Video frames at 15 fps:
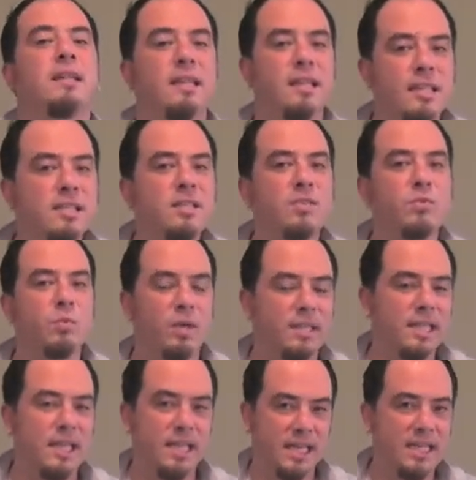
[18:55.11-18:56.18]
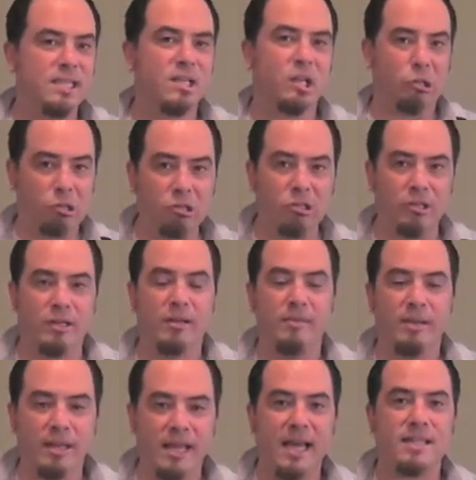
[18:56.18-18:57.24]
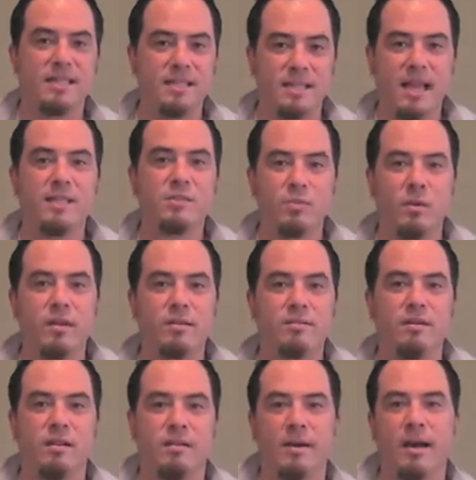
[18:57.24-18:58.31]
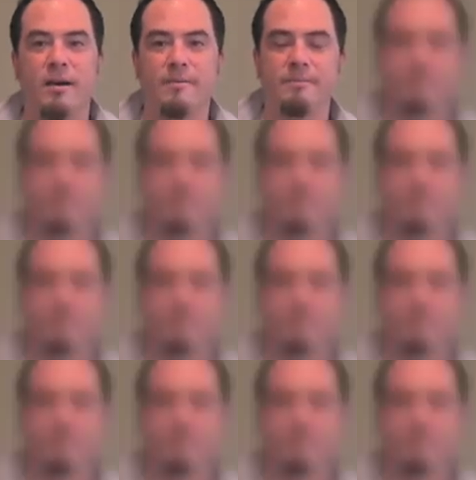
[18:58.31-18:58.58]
This is what they need to learn. I mean, that's what it's all about.